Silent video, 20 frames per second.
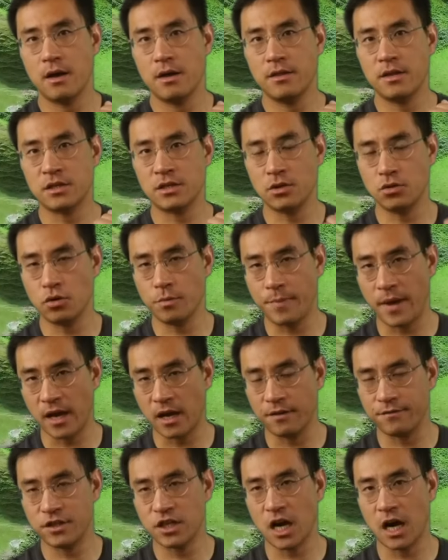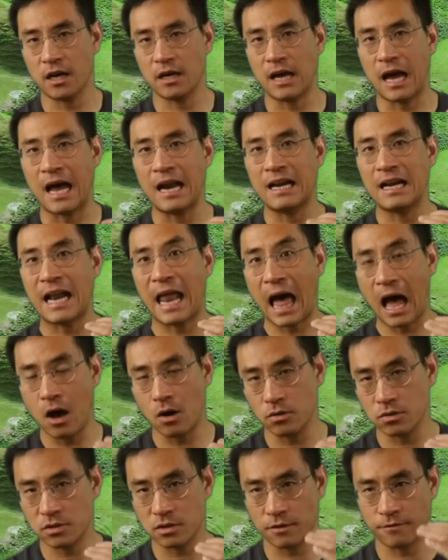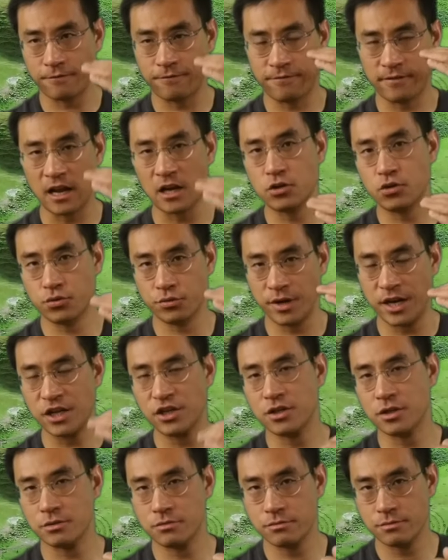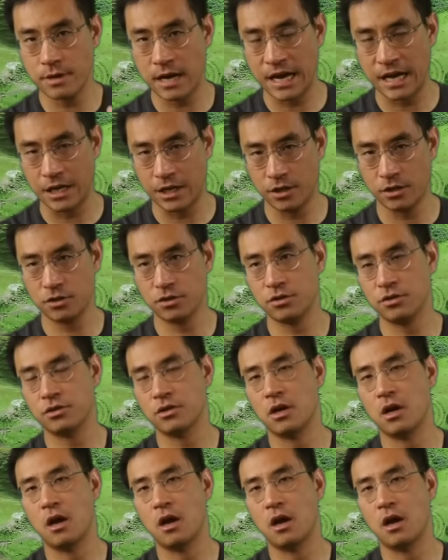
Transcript: the Central Bank of China allows a fluctuation range